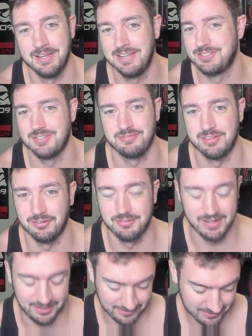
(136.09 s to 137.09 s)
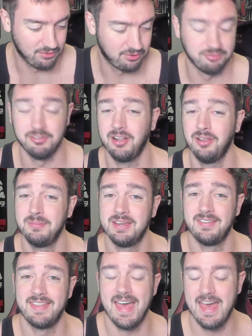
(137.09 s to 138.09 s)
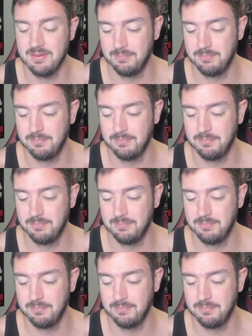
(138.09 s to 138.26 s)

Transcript: It just felt right. So follow me on that,